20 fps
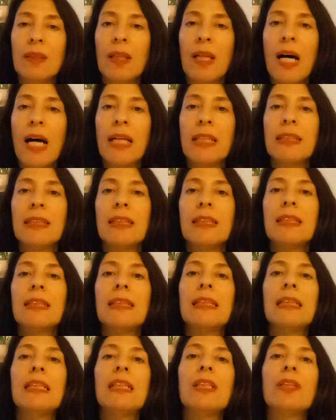lies the
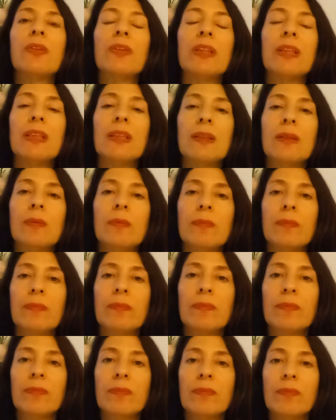secret
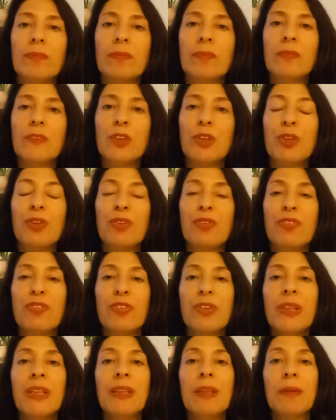to your
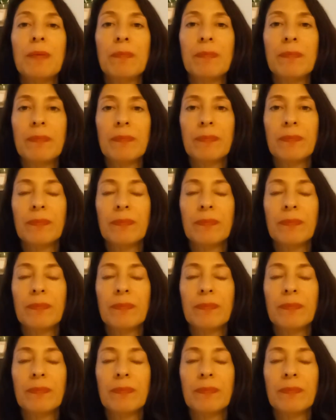freedom.